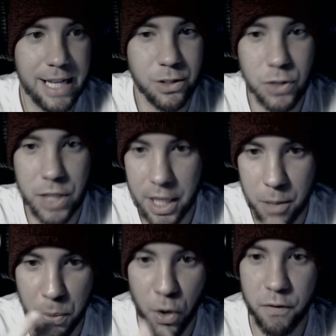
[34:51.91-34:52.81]
it's still
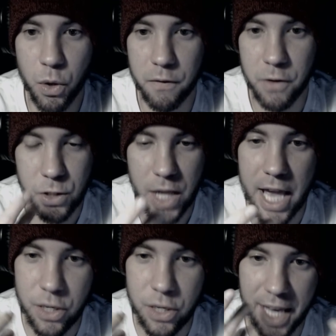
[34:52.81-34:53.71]
in the purview of your
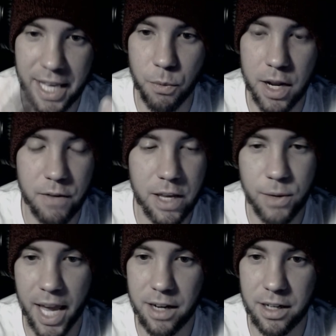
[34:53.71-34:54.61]
sight. You can't get rid of it.
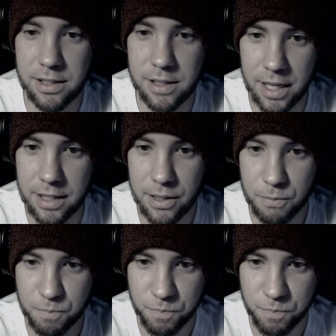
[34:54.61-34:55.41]
You can't unsee it.